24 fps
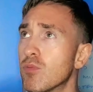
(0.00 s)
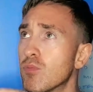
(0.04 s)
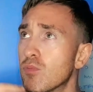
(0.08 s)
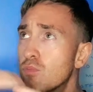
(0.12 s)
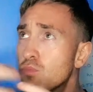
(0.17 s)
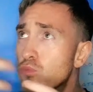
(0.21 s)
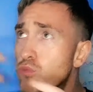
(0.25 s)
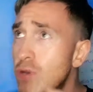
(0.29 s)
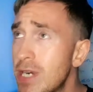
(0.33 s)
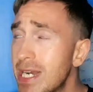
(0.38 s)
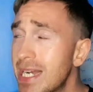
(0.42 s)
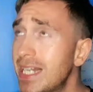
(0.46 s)

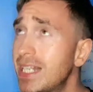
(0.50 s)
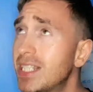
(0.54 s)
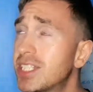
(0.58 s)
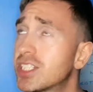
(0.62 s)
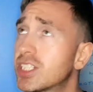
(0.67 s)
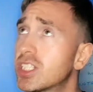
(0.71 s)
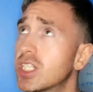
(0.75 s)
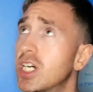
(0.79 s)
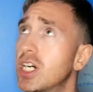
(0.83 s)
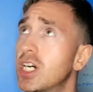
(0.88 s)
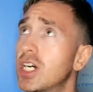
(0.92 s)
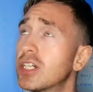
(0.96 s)

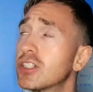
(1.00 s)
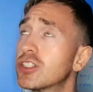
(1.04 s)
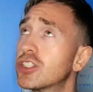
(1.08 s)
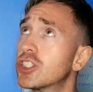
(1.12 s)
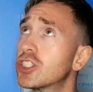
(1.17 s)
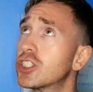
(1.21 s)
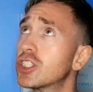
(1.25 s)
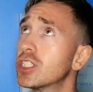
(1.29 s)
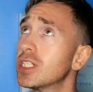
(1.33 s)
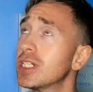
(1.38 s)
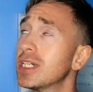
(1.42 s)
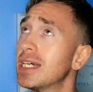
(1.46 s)

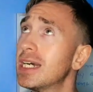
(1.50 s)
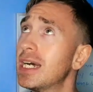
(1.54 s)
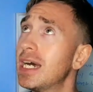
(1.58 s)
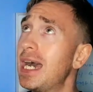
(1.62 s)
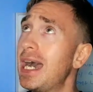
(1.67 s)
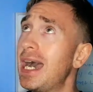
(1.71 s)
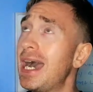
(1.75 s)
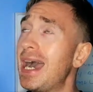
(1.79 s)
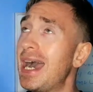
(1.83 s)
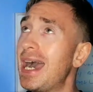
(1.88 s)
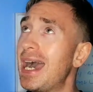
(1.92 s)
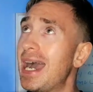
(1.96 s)
research
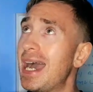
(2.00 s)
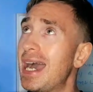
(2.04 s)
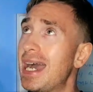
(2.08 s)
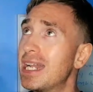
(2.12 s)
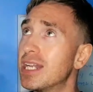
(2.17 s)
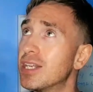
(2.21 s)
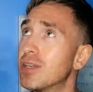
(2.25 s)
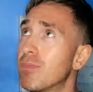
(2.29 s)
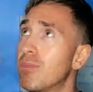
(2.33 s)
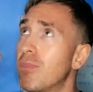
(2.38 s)
and